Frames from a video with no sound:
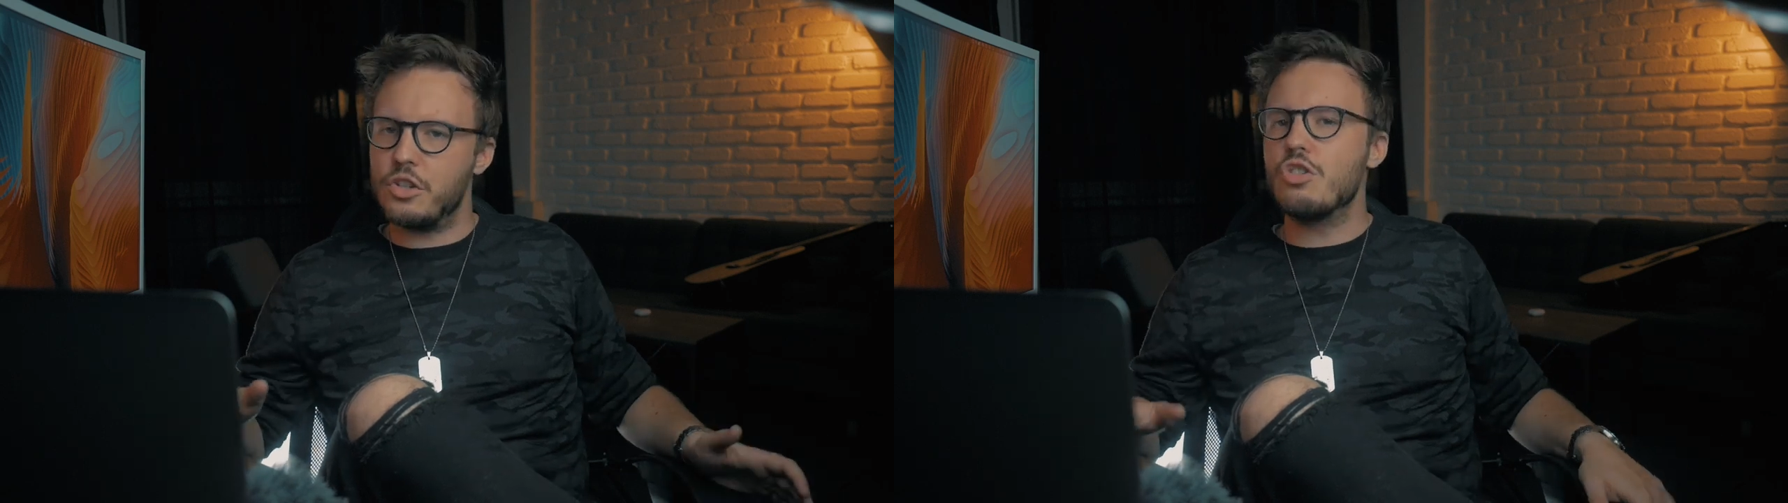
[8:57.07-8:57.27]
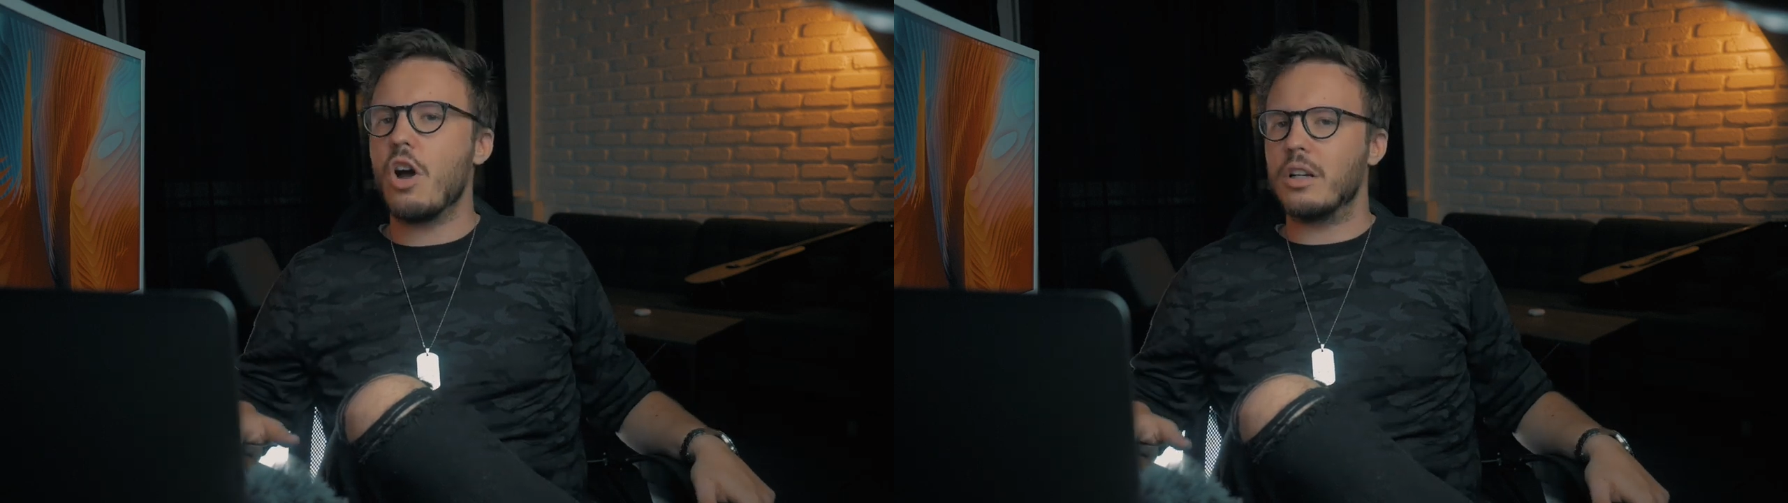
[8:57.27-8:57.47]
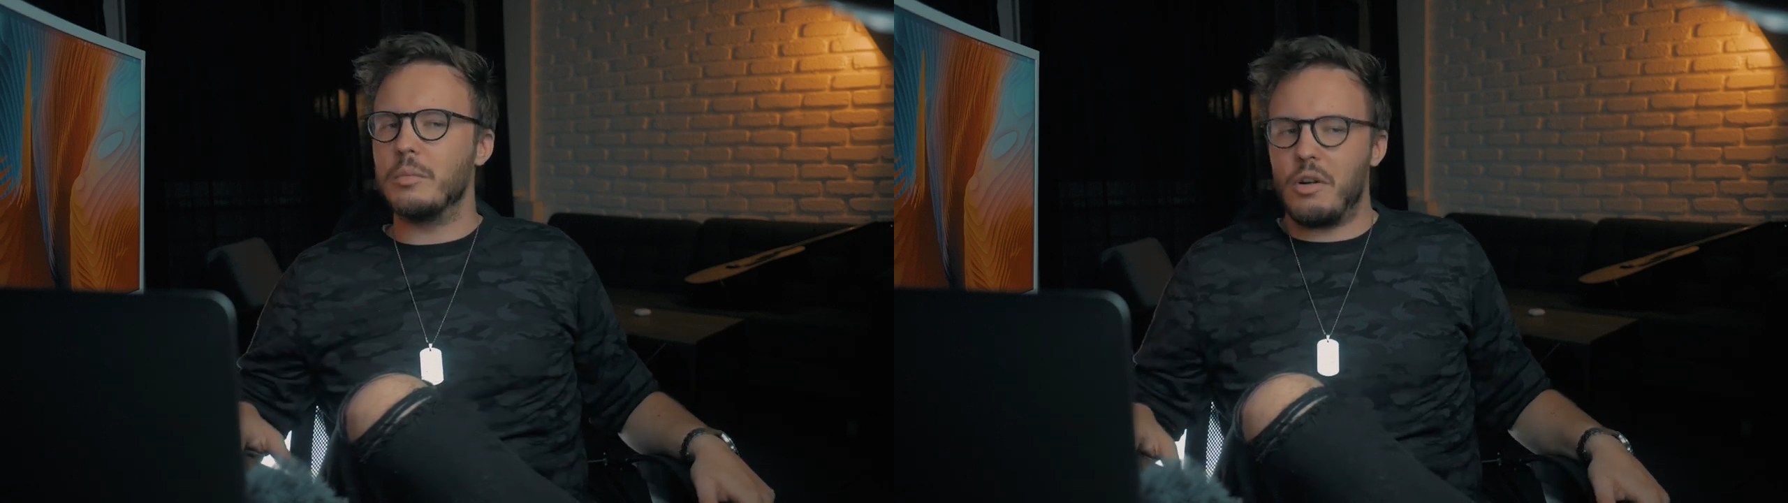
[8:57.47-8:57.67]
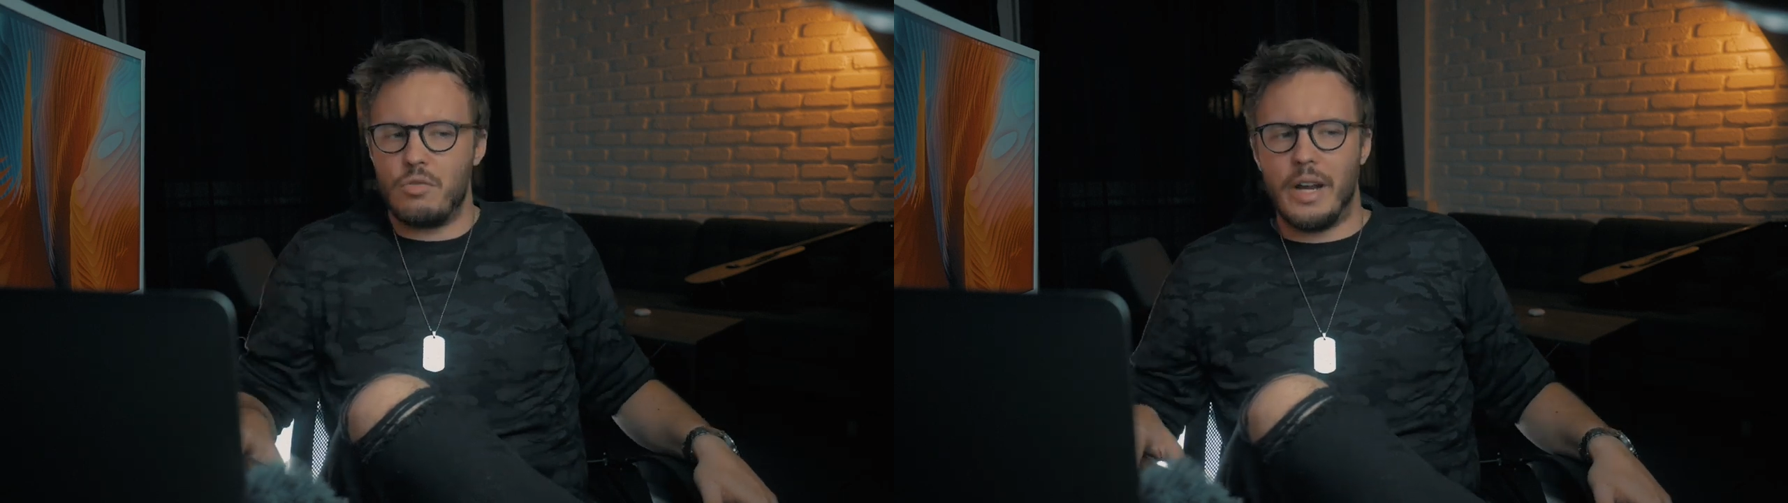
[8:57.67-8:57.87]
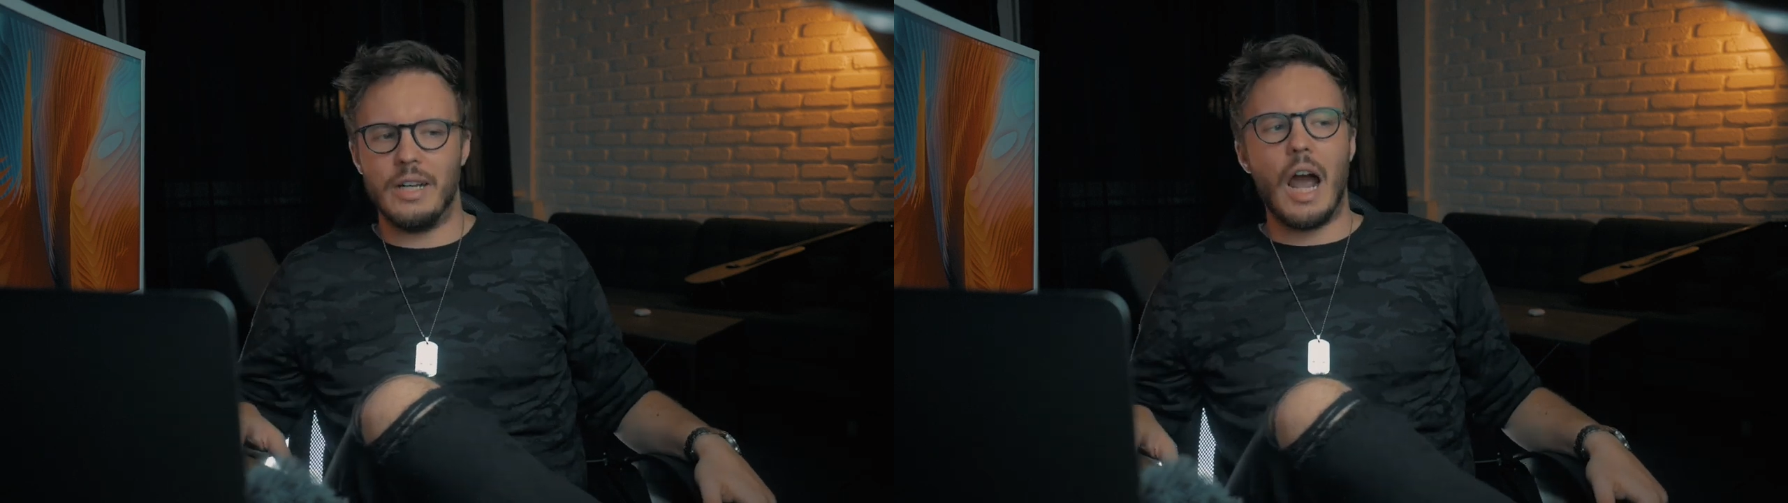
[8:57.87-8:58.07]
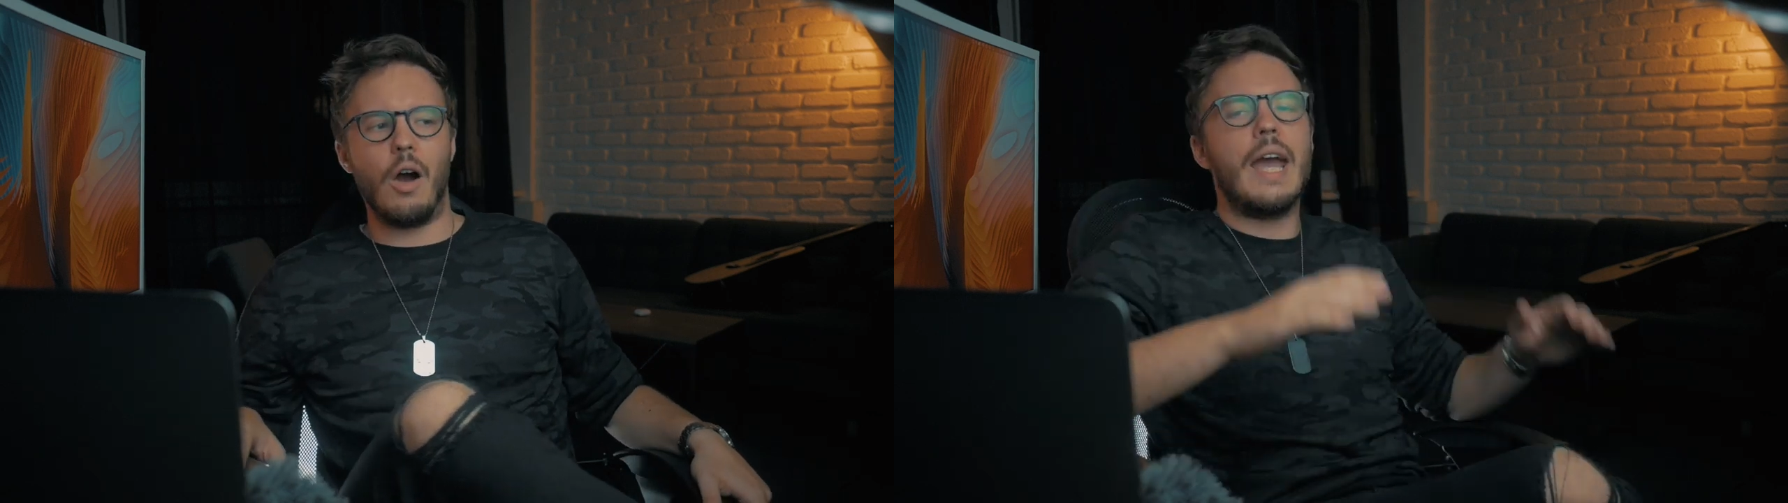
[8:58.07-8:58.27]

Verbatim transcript: just talked about right now.